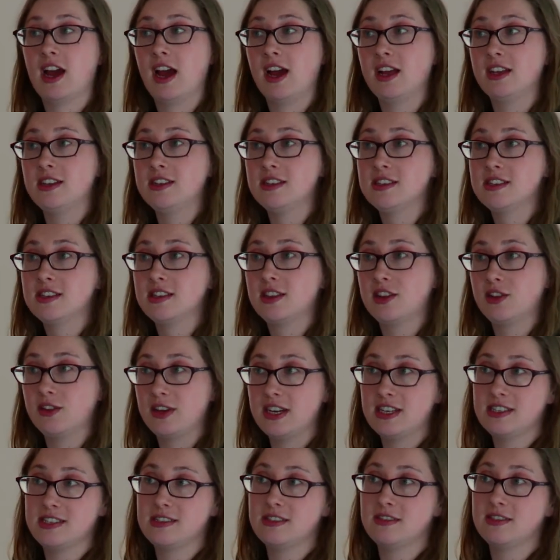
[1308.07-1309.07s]
and there
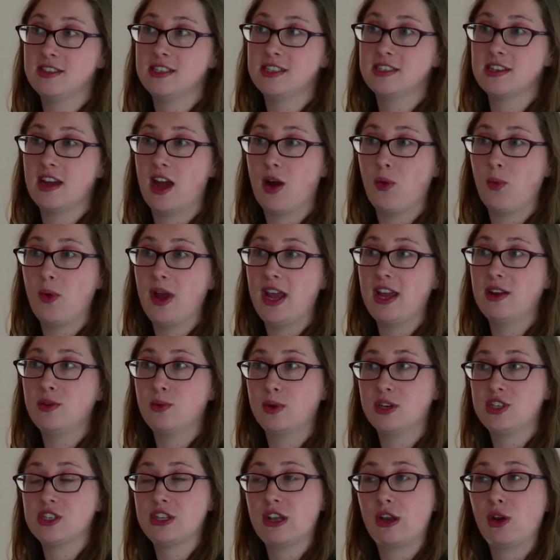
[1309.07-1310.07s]
isn't a way in
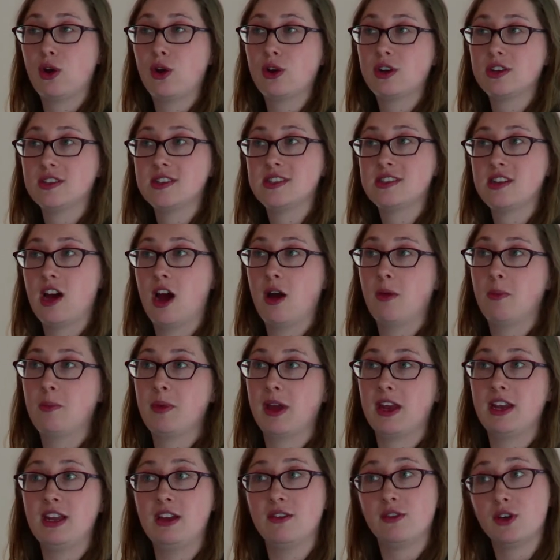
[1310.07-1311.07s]
which the law can stop
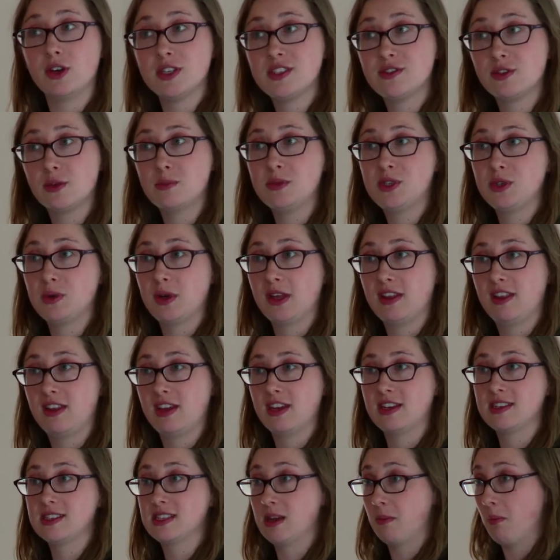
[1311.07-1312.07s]
any of us from doing
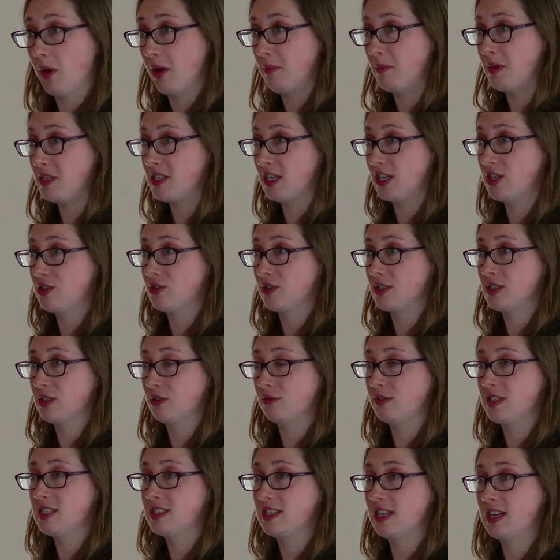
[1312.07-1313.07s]
things that might be dangerous or
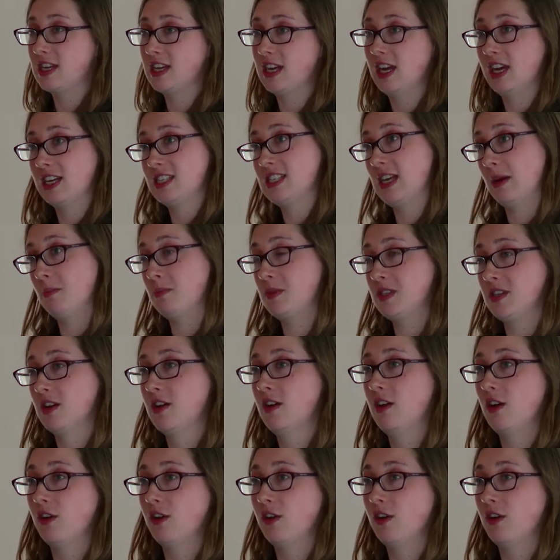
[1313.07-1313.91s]
risky, except,